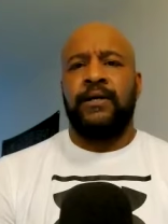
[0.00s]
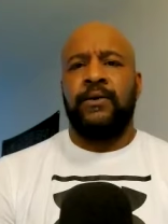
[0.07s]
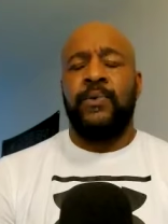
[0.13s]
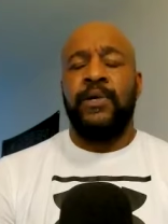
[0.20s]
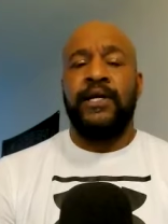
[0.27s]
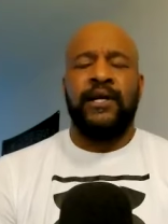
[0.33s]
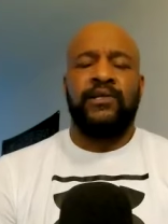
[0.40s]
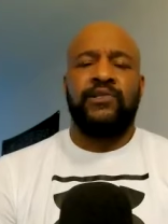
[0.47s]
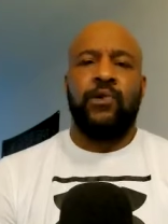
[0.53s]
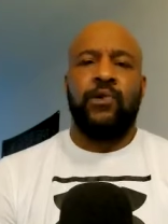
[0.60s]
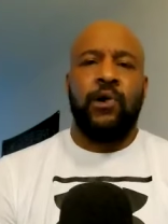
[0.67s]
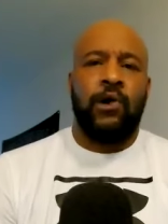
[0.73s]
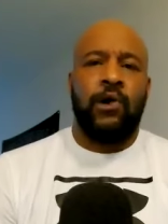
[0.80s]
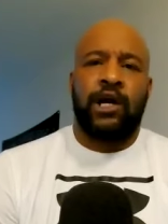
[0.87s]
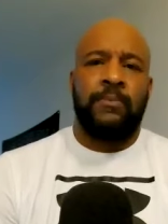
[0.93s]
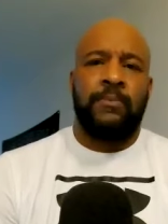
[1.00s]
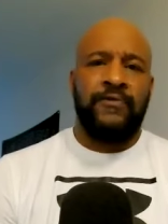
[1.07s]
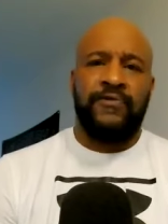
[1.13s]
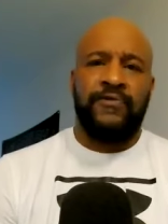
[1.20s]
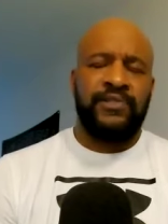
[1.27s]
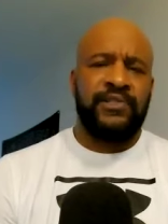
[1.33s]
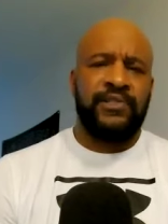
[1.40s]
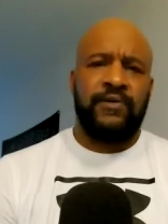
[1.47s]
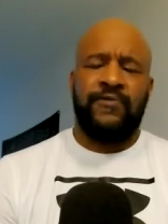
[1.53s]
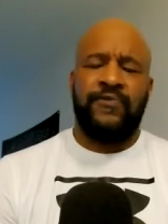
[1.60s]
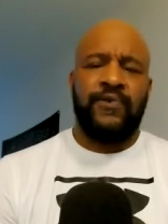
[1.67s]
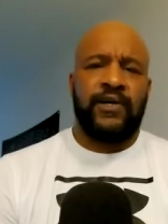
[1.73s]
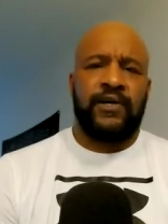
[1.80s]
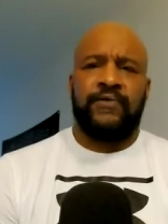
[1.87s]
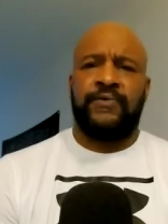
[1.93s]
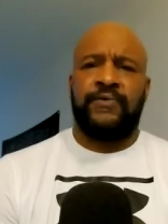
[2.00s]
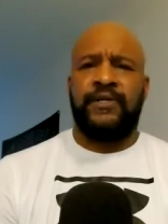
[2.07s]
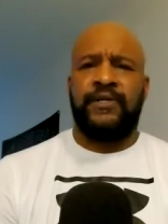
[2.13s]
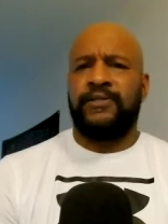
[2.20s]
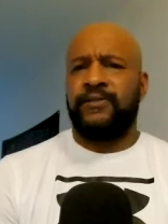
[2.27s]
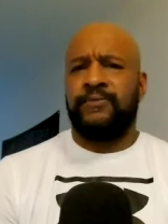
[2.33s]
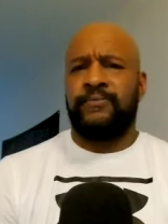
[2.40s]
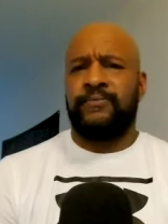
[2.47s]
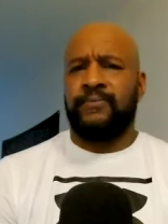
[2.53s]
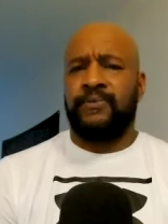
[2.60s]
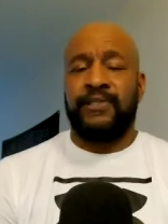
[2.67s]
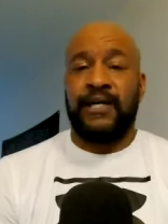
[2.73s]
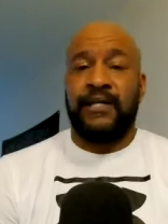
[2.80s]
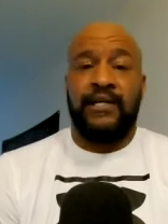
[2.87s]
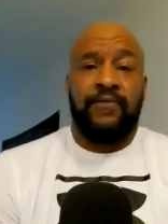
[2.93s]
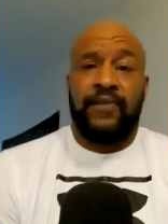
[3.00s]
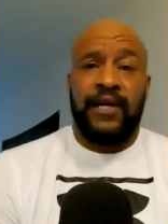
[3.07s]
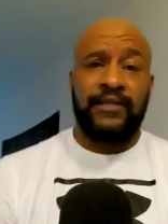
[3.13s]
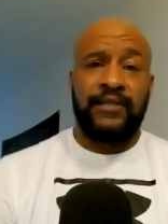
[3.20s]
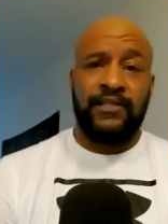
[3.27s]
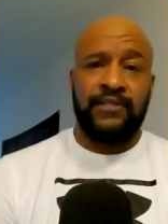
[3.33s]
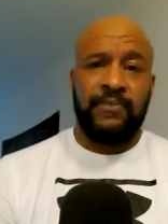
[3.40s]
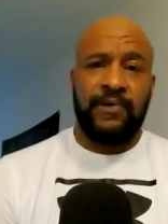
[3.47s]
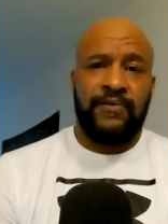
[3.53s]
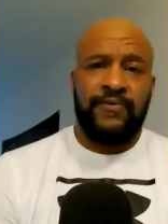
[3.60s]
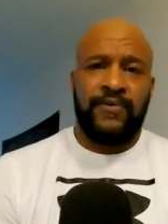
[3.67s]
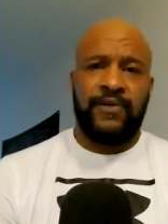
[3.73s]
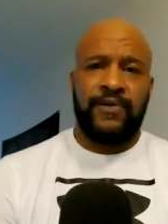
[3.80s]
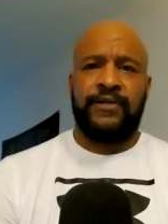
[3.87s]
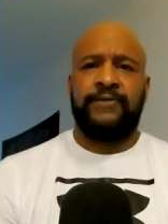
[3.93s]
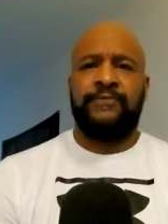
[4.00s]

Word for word: We get into an argument for some fucking reason. Because I never liked this motherfucker.